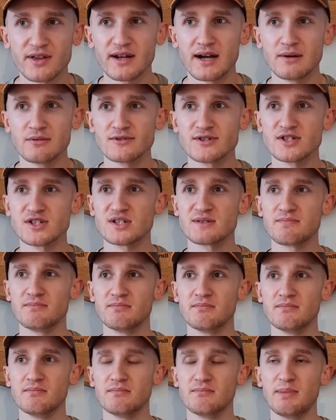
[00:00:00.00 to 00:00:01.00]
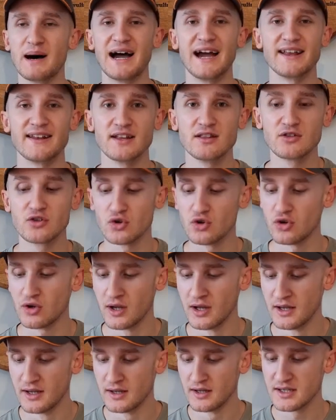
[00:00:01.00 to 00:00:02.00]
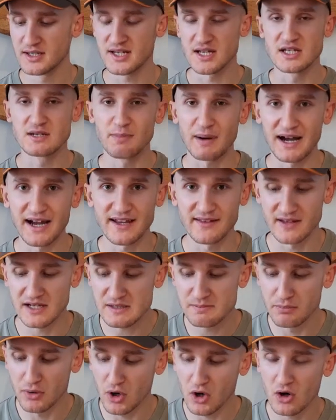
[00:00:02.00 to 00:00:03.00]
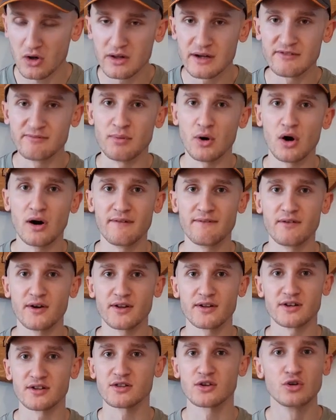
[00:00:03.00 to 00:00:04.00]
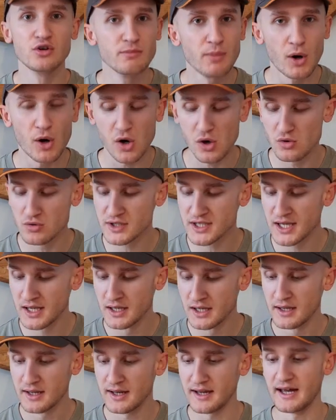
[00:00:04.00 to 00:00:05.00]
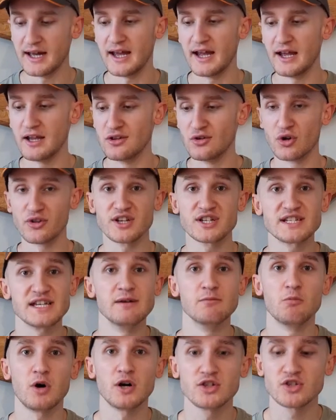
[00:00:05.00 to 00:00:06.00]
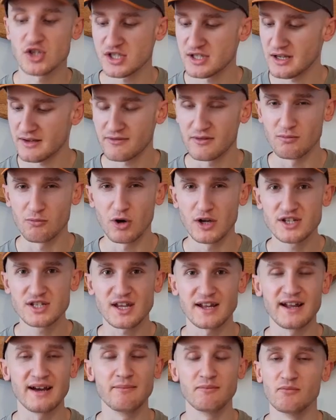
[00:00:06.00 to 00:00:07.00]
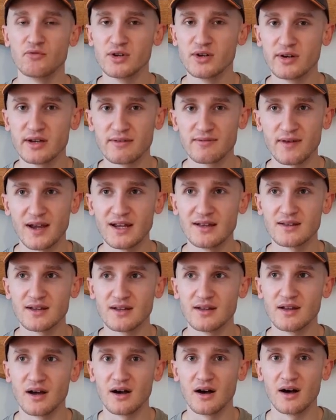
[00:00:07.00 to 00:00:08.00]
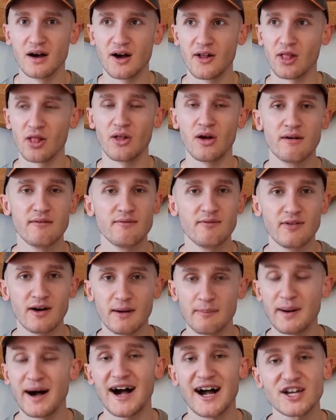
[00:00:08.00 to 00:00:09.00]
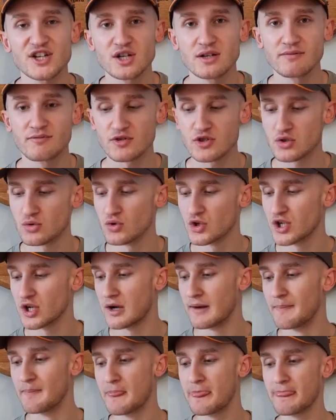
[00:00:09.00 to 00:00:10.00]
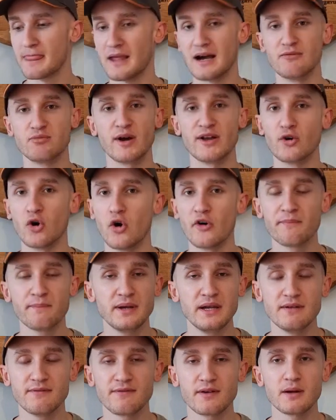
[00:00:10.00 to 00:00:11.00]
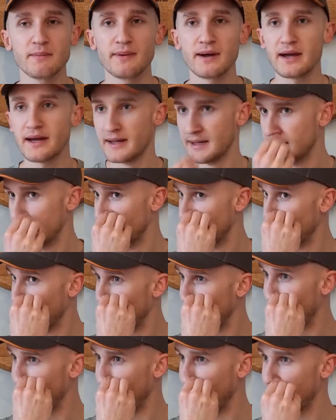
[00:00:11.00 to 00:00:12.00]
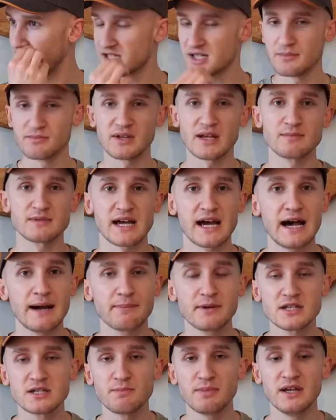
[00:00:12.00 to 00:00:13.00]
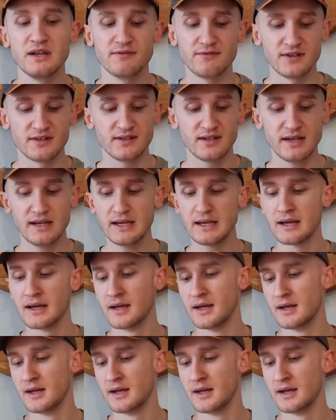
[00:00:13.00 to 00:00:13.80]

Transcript: I was buying into. Since buying this bottle, I've bought a further two bottles, uh, not the same one, just different ones, and I'm really finding a love, a passion for Stoisha. I've went off peat for a bit. Uh, it sometimes happens, peat fatigue,